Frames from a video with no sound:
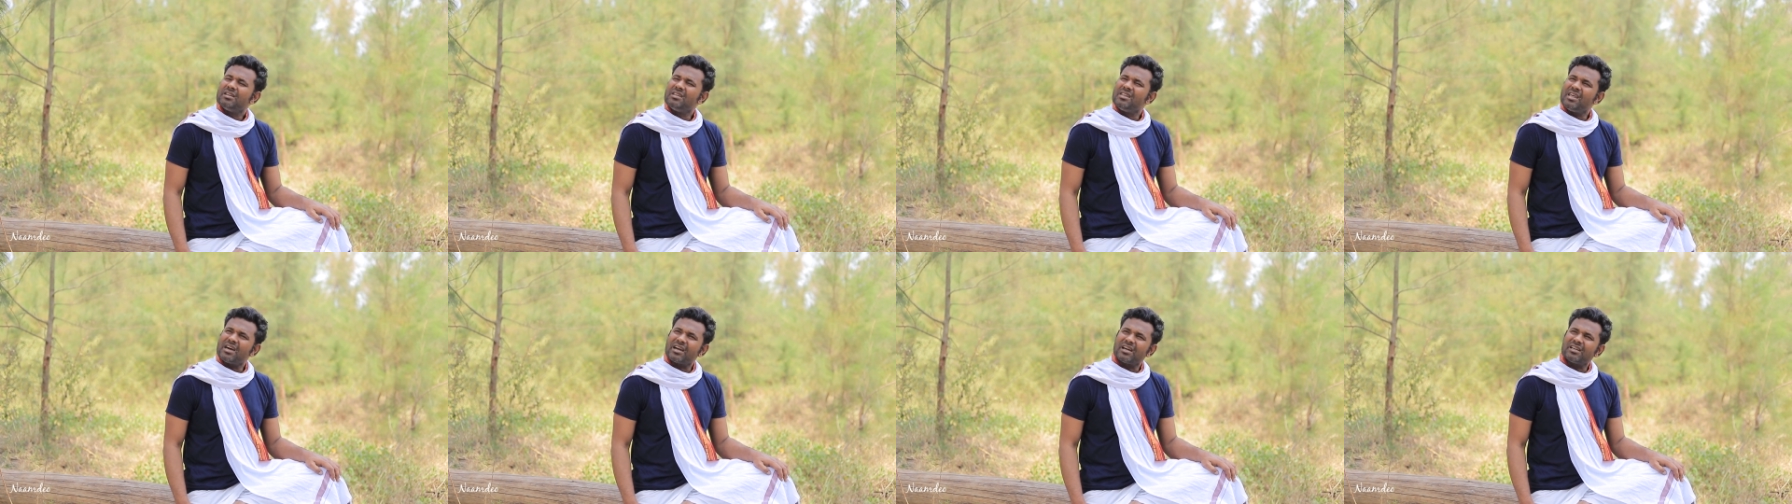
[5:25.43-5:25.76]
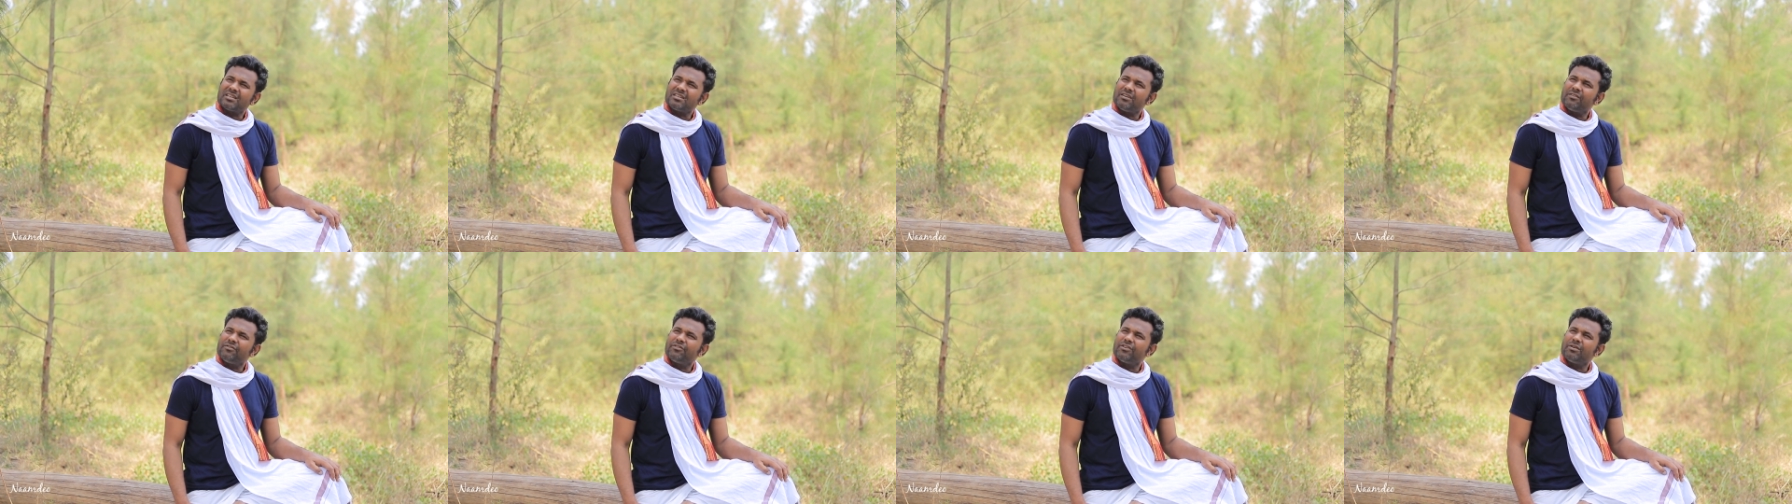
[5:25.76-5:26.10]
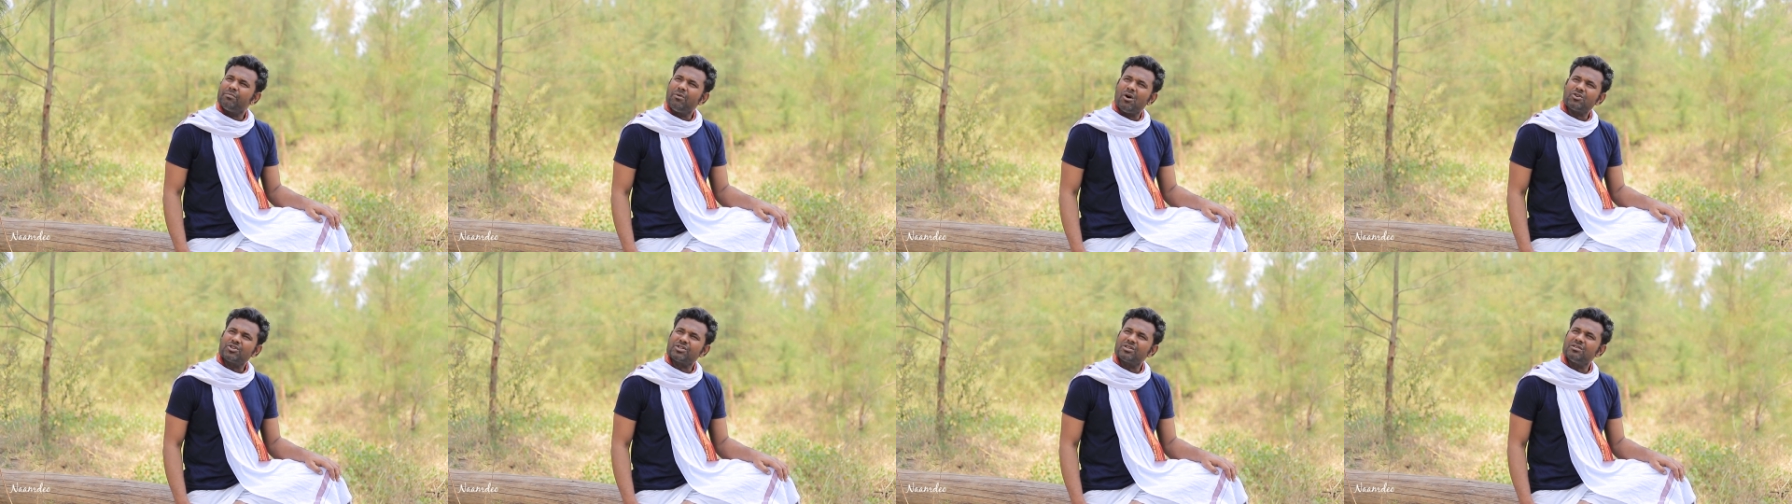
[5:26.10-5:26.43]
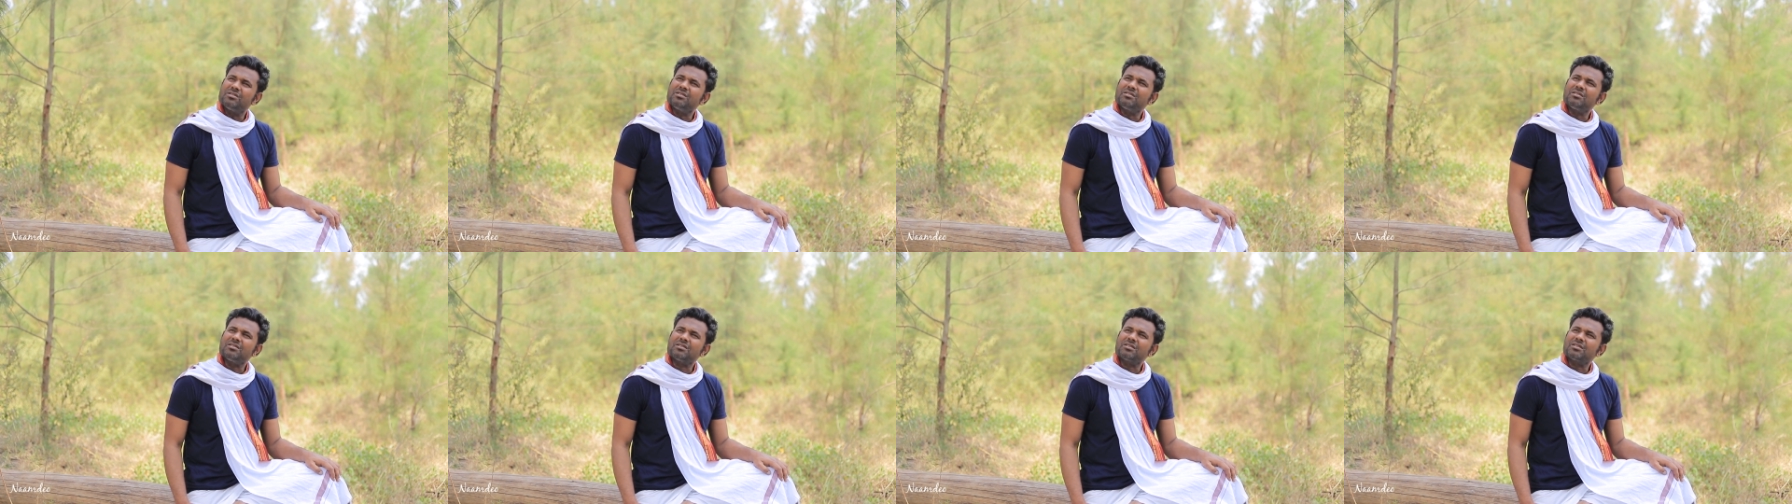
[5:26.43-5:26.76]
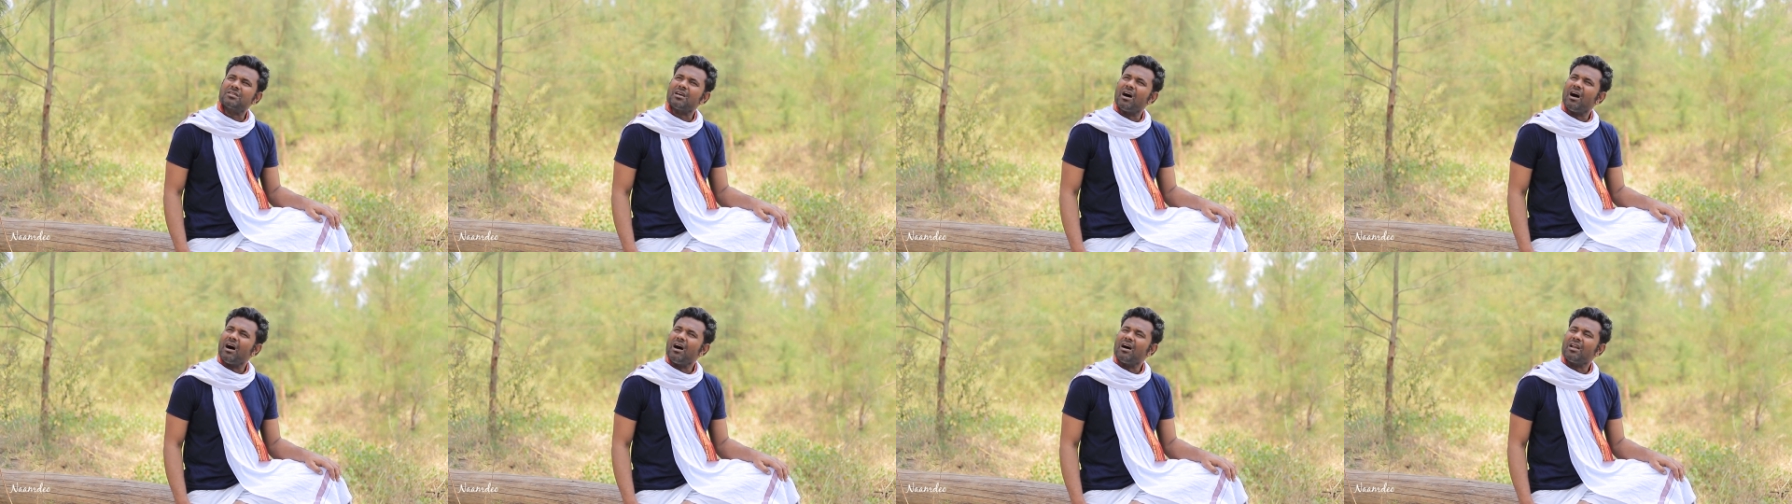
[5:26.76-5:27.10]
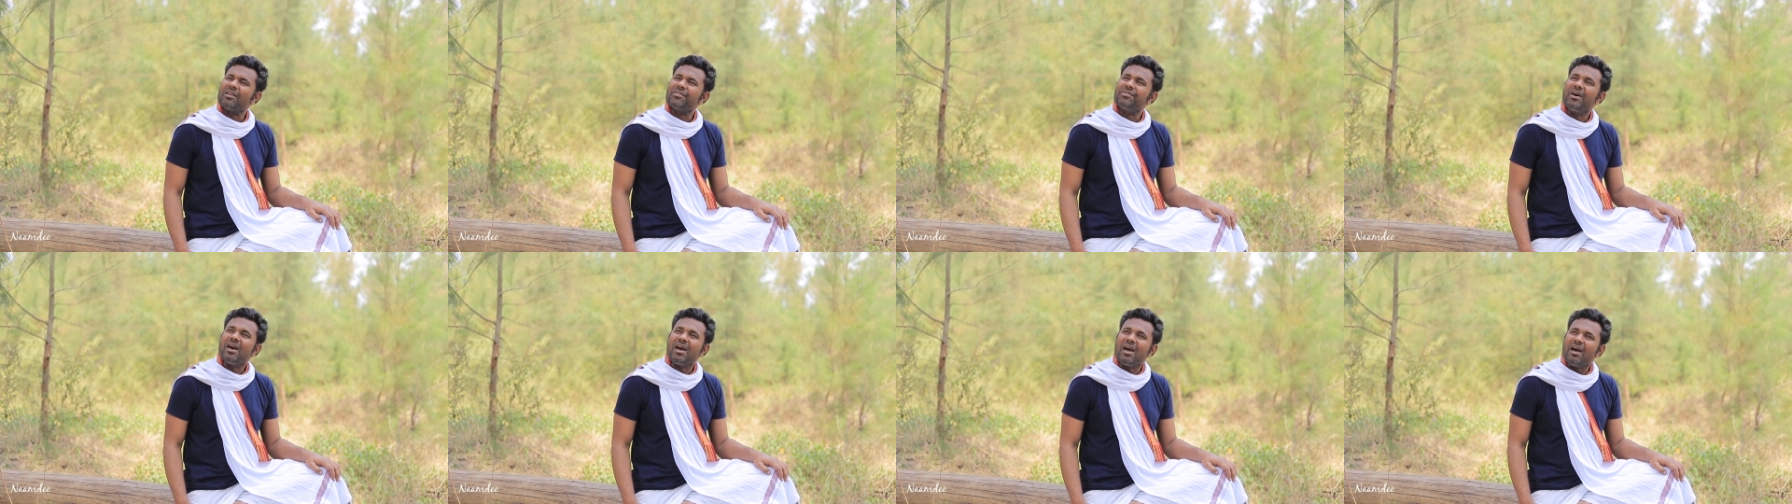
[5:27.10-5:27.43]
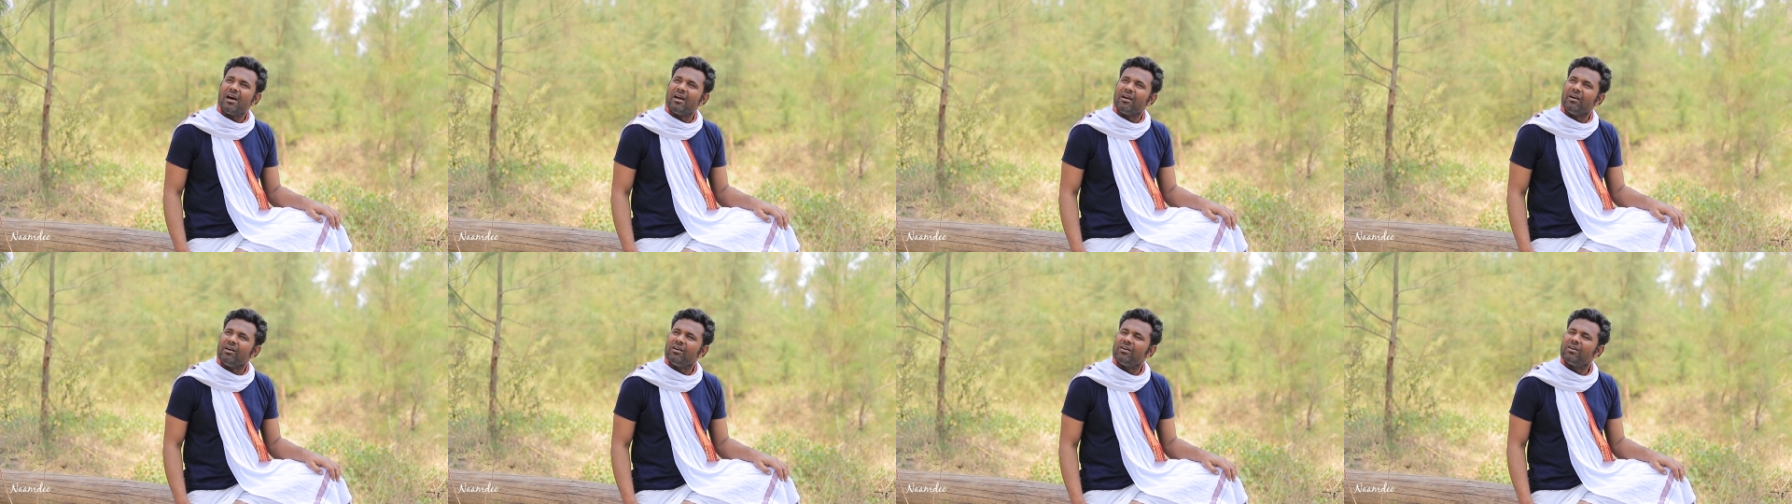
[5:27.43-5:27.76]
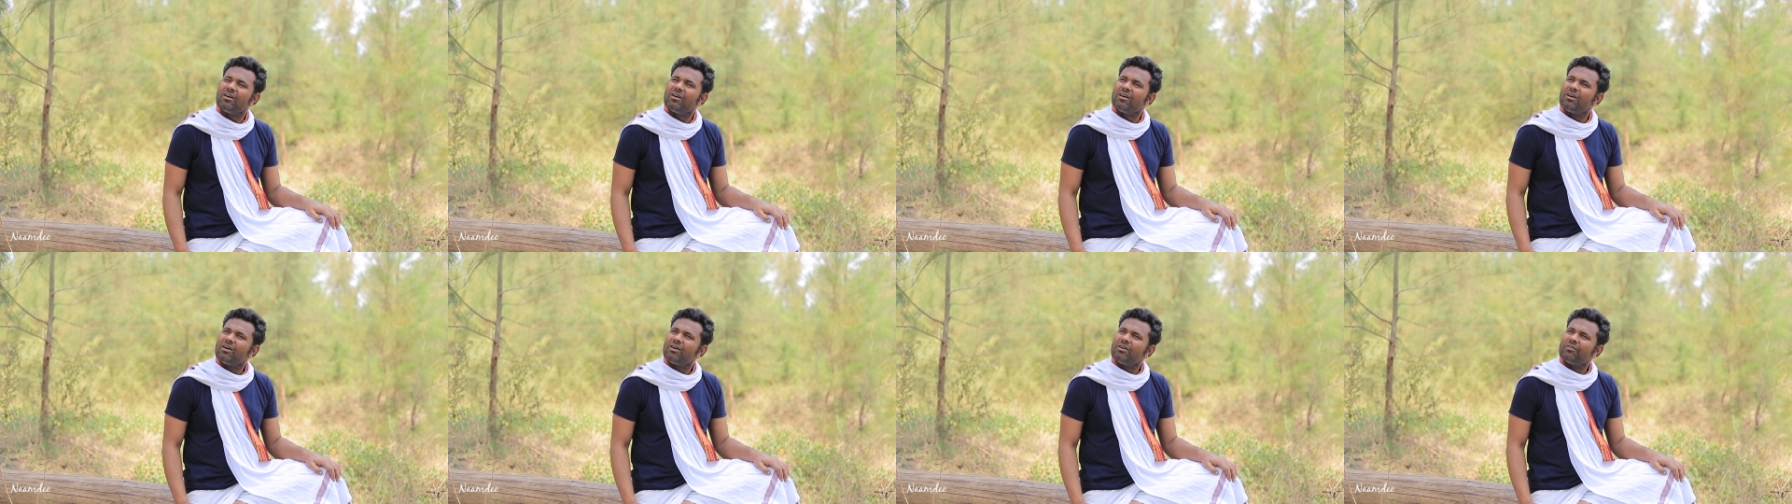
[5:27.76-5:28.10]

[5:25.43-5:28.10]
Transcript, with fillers: negative emotions, are there